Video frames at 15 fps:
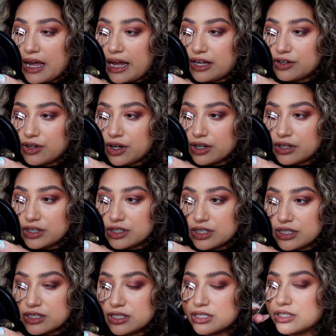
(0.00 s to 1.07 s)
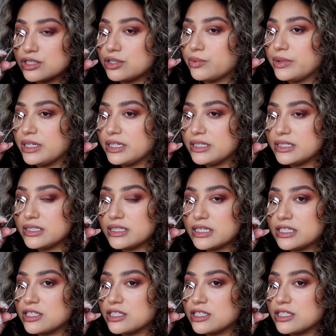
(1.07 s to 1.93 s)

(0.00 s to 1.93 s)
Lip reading: And you're gonna just squeeze